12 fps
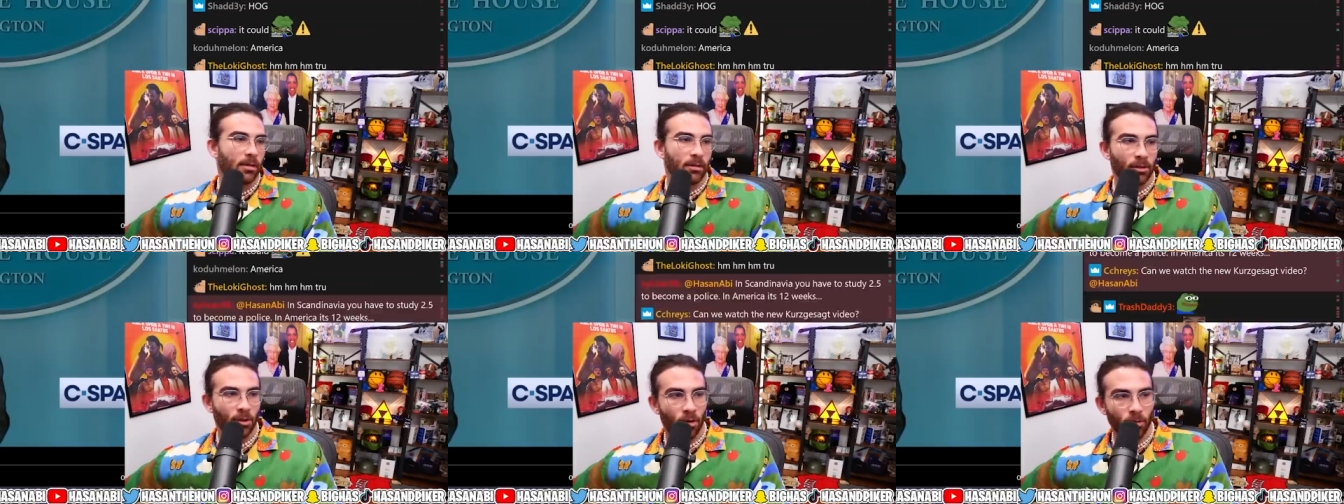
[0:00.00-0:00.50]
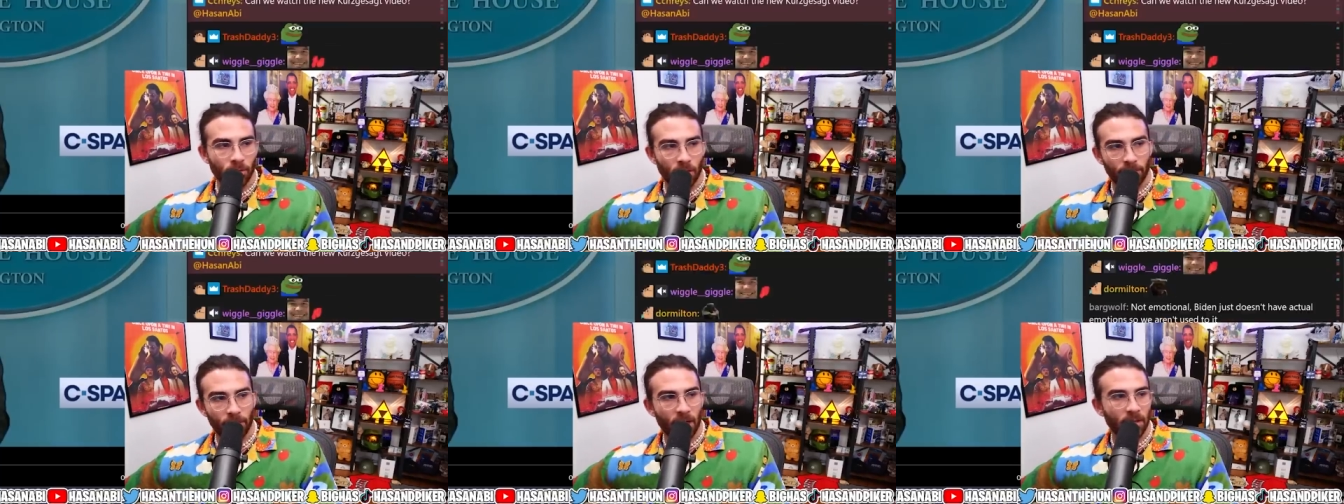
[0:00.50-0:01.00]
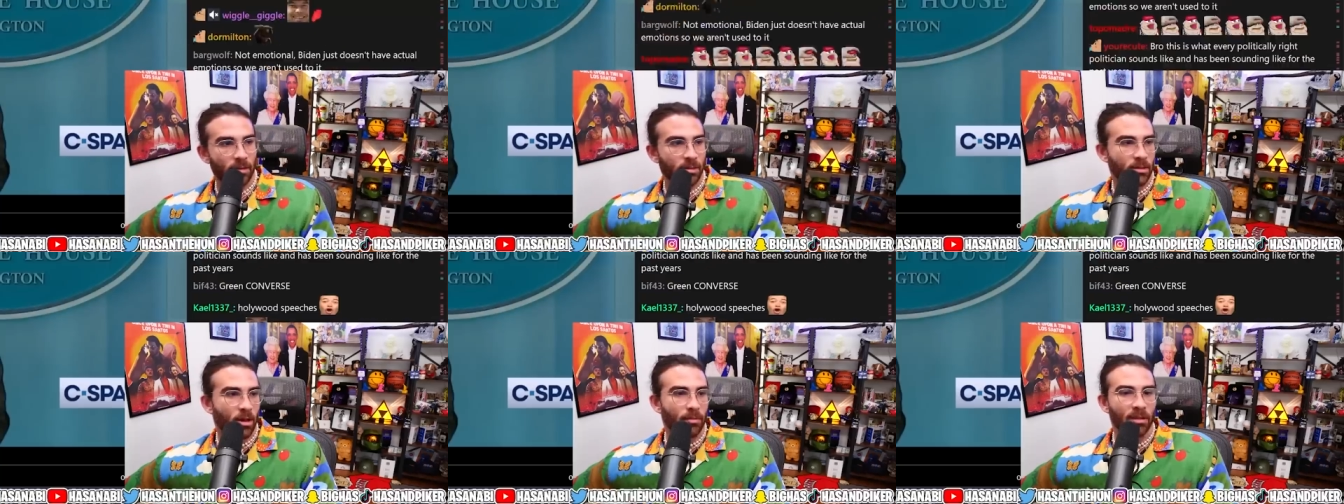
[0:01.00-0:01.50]
you know uh, Brandon
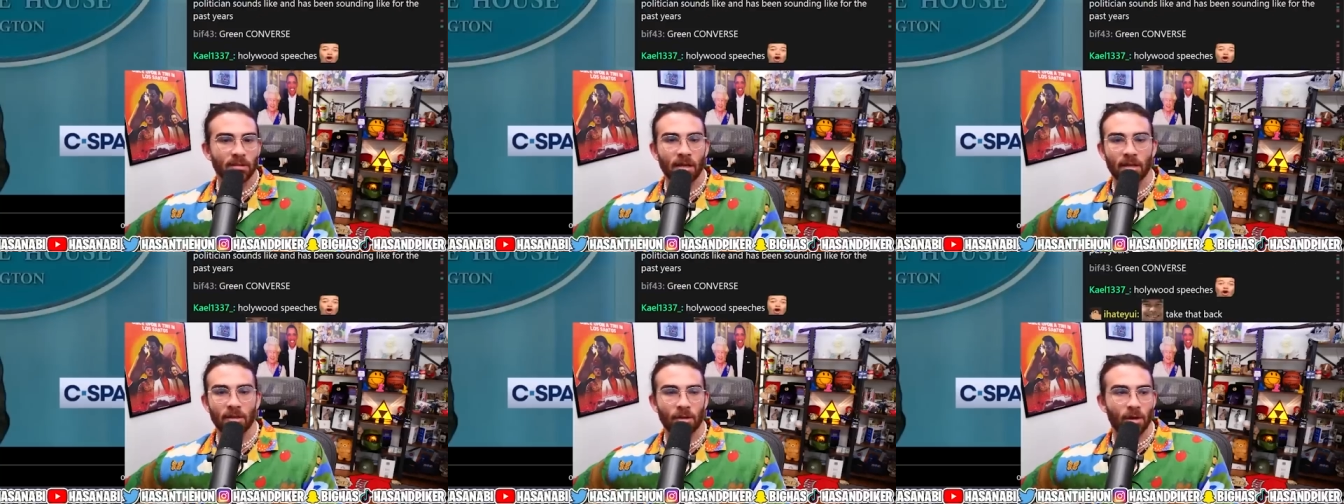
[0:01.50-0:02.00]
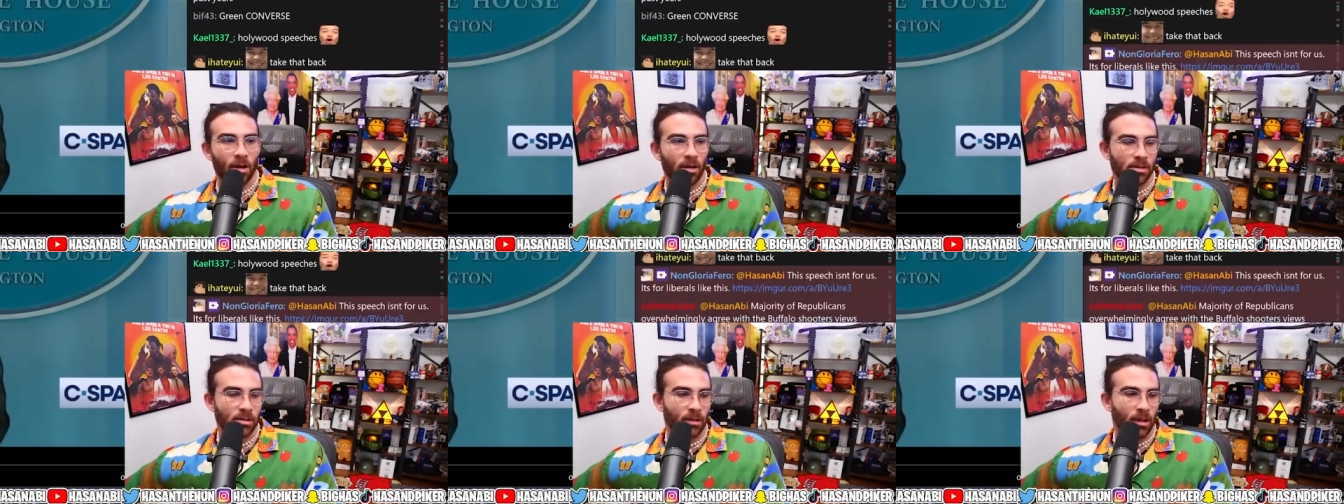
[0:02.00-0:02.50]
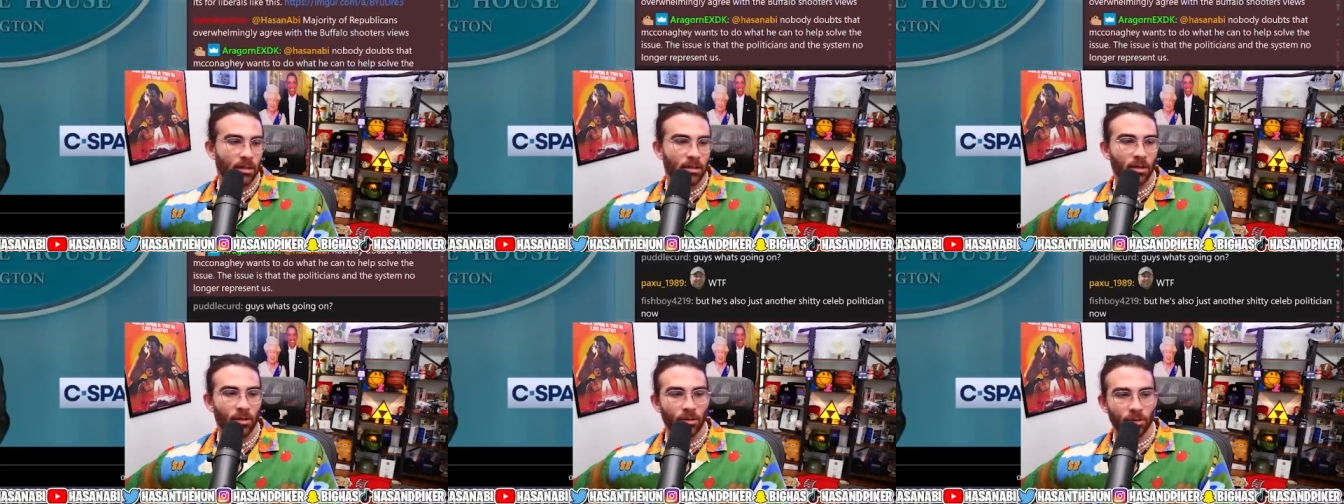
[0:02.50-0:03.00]
is coming to take your guns and like
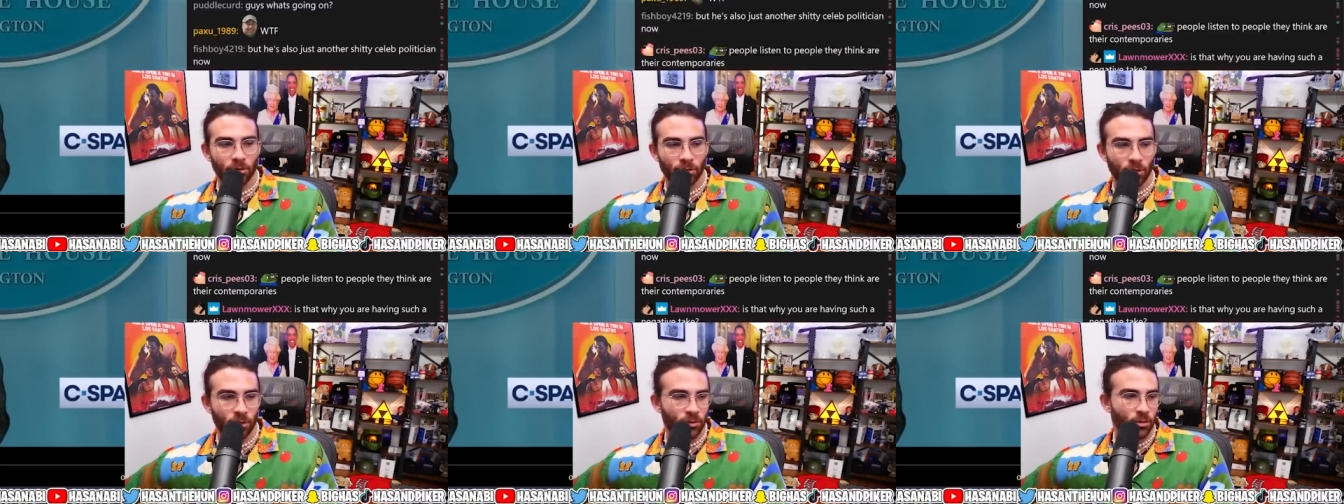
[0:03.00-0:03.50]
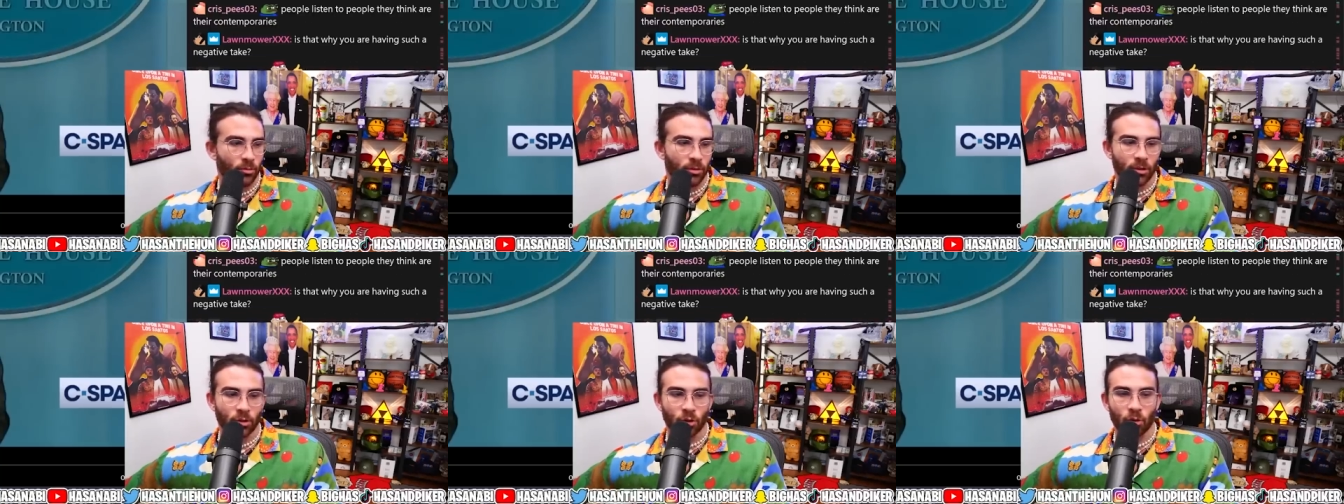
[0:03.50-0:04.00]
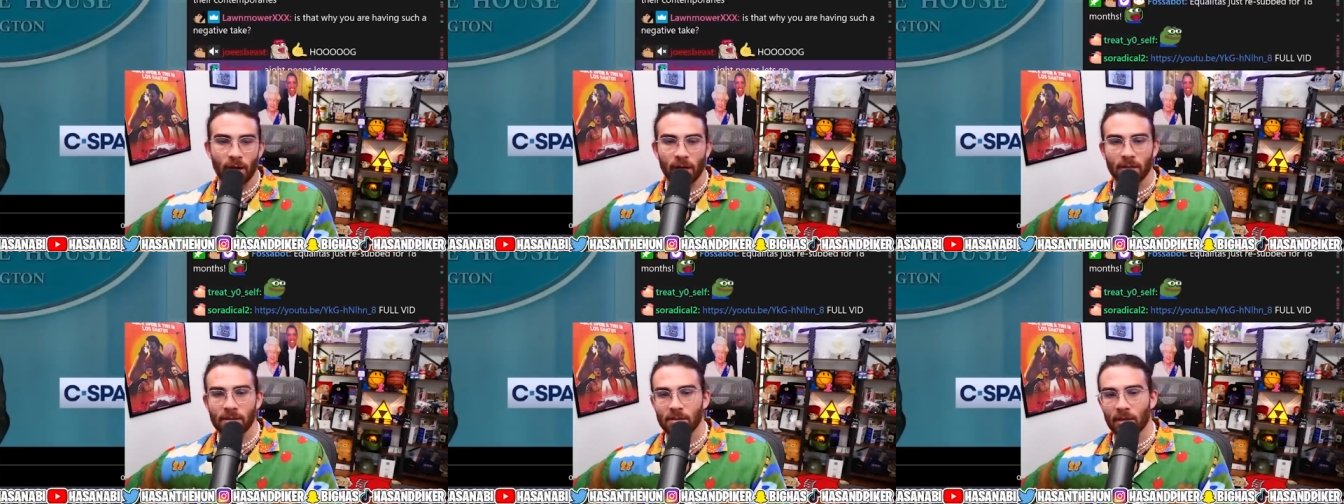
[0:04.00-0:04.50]
kill your children with a
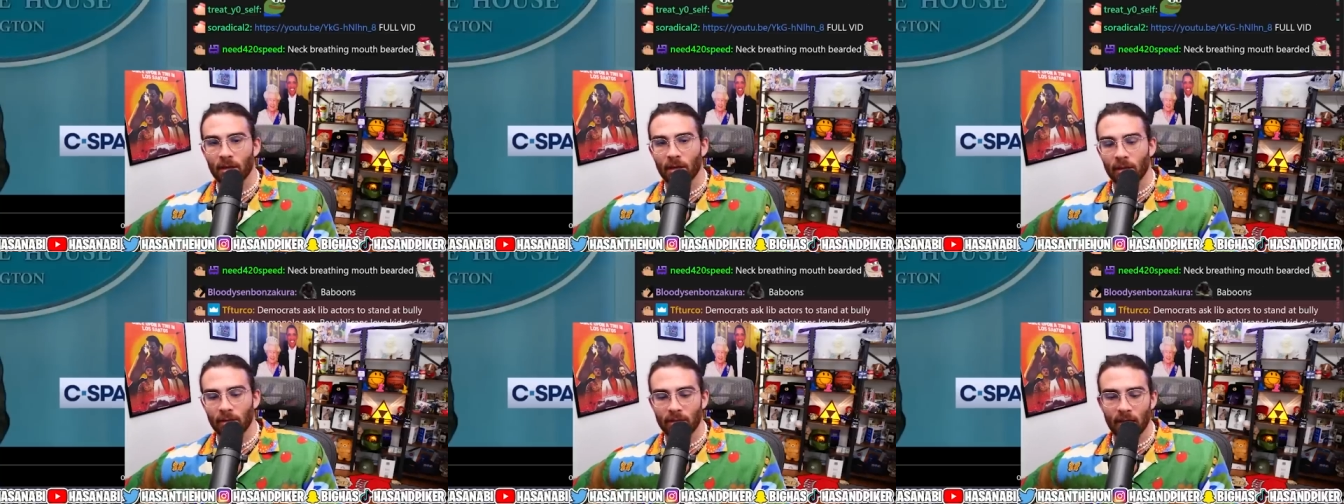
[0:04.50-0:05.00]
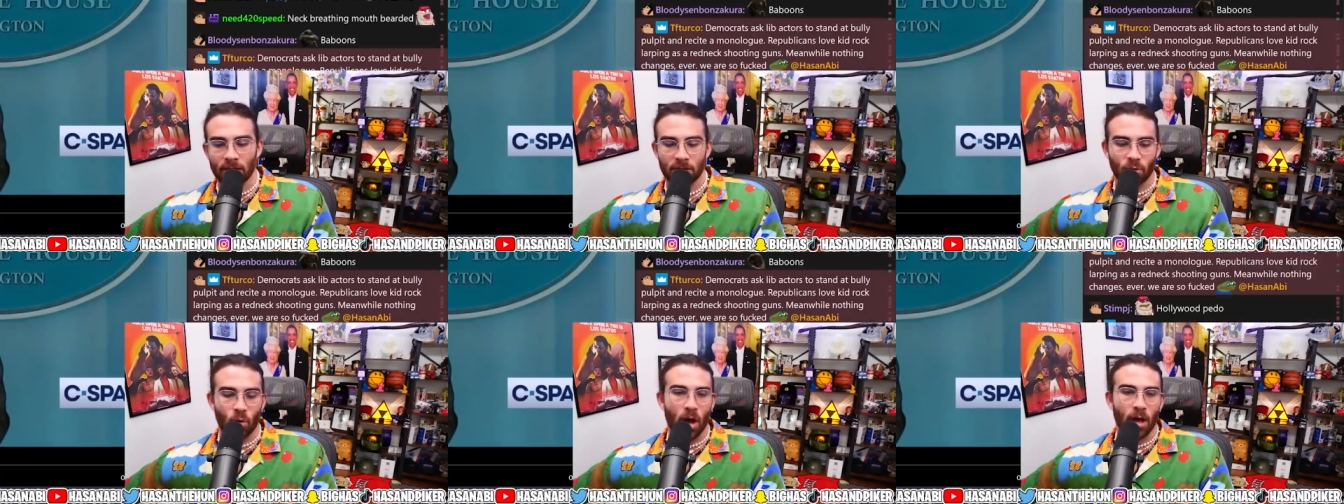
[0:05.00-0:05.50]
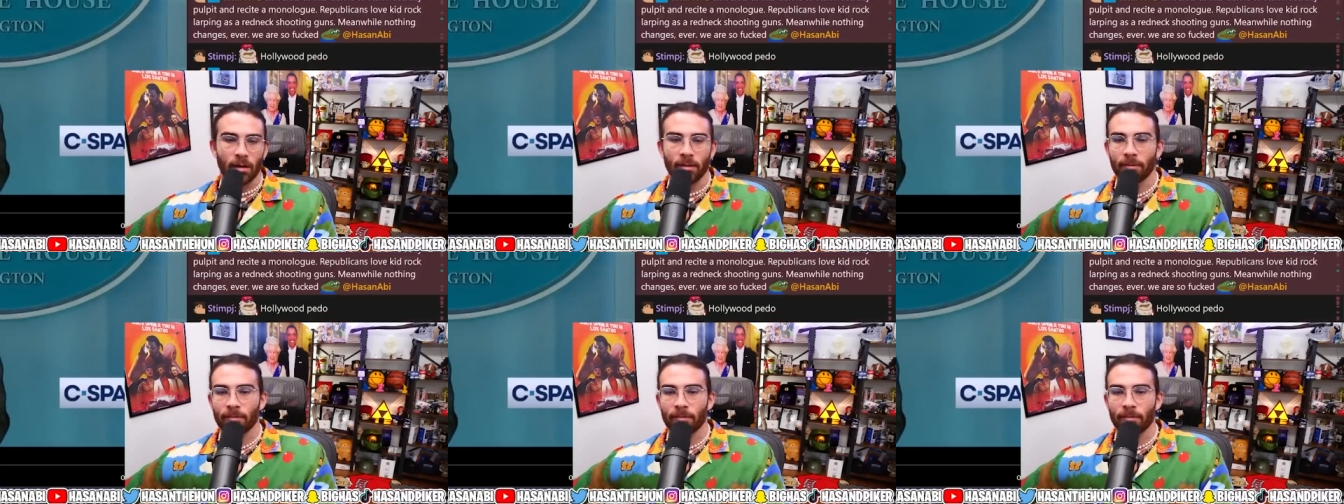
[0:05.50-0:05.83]
trans uh death squad